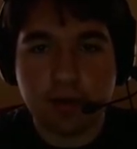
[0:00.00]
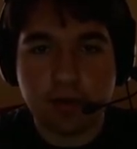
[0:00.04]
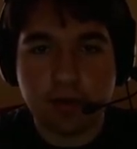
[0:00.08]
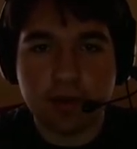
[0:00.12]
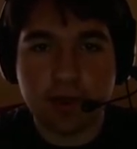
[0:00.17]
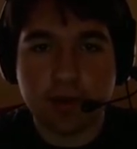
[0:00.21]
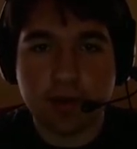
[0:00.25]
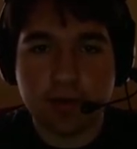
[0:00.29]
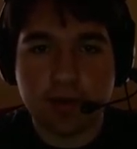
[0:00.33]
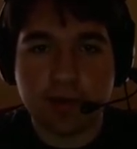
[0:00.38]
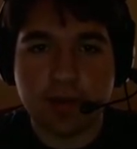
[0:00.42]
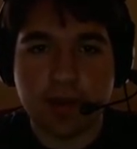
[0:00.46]

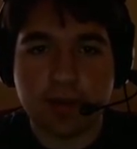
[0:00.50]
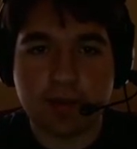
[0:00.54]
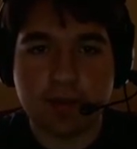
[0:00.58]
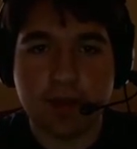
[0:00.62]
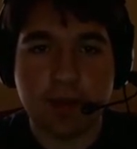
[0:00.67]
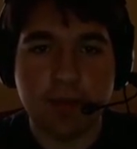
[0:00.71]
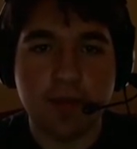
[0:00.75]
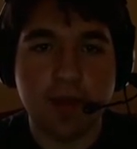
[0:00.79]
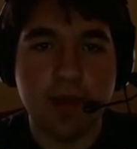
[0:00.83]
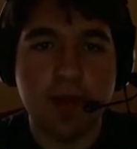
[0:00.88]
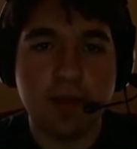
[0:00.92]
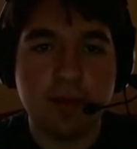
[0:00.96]
Or I'm gonna mess
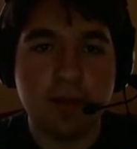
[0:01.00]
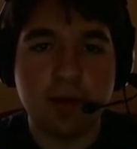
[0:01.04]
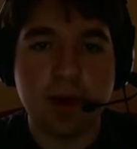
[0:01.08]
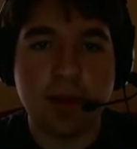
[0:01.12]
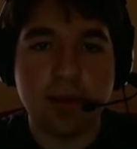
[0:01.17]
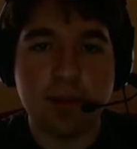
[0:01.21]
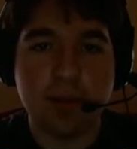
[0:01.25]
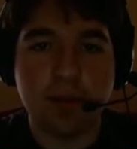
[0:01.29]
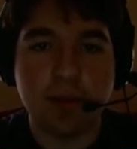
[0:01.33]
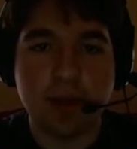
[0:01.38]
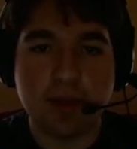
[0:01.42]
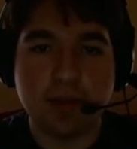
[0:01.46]
up.
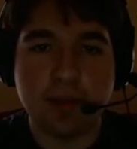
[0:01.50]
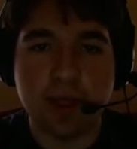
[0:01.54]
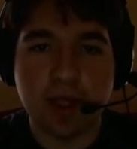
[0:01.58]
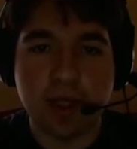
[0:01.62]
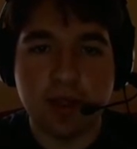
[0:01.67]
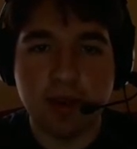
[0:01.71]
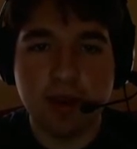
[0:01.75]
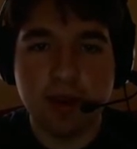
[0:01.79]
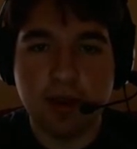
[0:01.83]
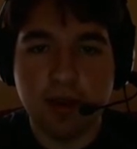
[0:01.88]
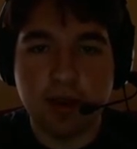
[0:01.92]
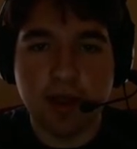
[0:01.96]
Probably me.
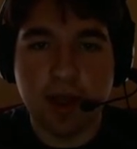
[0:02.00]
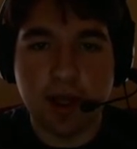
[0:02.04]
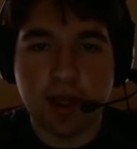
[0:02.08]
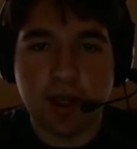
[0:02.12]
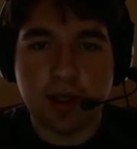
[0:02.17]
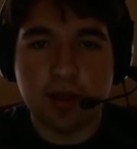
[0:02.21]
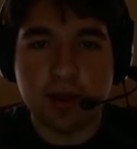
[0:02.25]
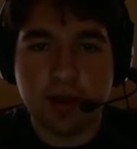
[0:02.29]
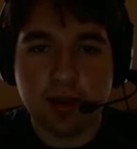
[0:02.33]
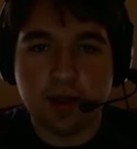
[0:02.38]
Hey!